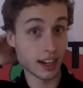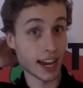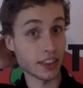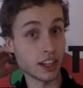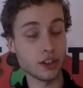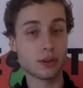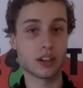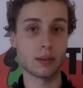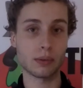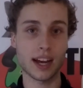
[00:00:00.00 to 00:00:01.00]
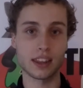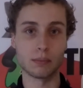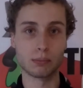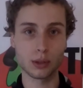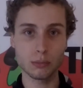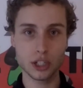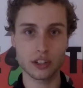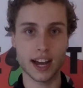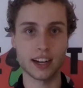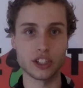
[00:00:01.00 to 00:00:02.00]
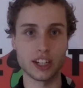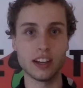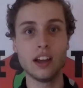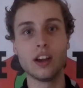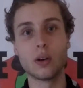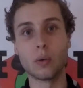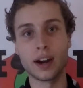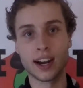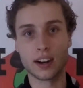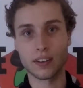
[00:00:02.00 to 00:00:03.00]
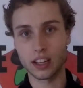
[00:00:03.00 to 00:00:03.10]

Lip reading: And then you could apply the broom strategy where,